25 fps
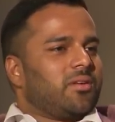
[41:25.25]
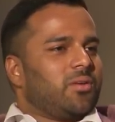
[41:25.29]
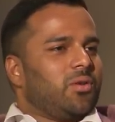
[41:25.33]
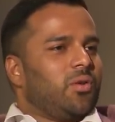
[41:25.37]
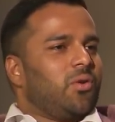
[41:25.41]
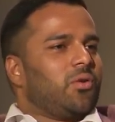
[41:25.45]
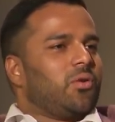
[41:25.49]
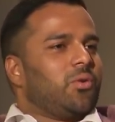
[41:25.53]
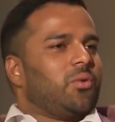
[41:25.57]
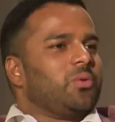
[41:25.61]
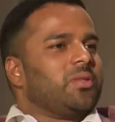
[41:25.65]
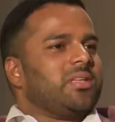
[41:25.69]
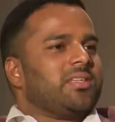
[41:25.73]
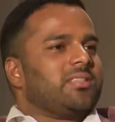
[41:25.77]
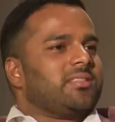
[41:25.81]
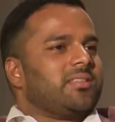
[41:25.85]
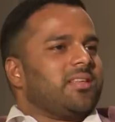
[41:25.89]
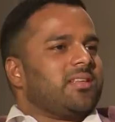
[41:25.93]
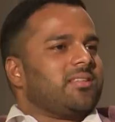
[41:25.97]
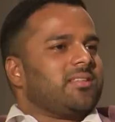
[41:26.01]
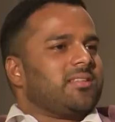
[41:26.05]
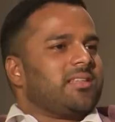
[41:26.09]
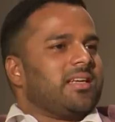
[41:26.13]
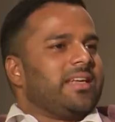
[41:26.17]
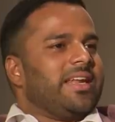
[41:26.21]
Don't do these
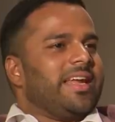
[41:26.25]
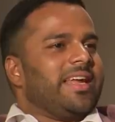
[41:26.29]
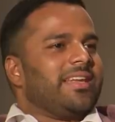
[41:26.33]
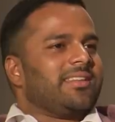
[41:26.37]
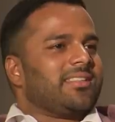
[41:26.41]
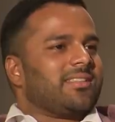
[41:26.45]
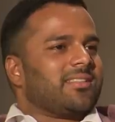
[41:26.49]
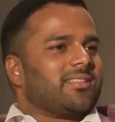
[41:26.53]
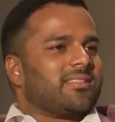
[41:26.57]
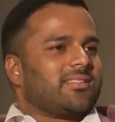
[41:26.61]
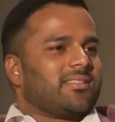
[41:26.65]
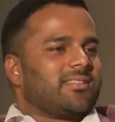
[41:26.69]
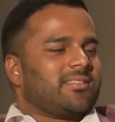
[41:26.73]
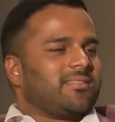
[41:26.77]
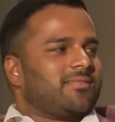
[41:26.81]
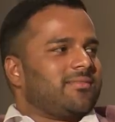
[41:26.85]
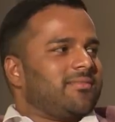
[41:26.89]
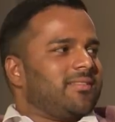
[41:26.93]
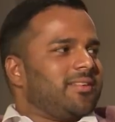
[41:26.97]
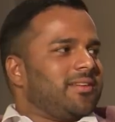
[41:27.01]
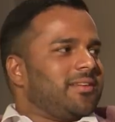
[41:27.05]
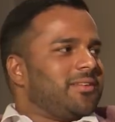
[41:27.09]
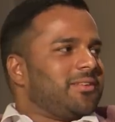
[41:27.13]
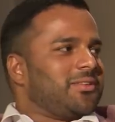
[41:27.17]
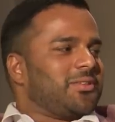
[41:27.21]
things; these are dangerous.
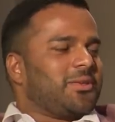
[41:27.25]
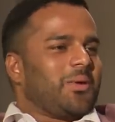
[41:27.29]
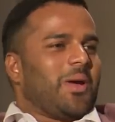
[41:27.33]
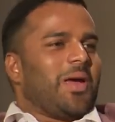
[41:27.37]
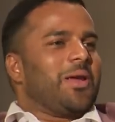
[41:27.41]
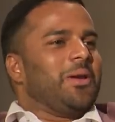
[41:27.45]
So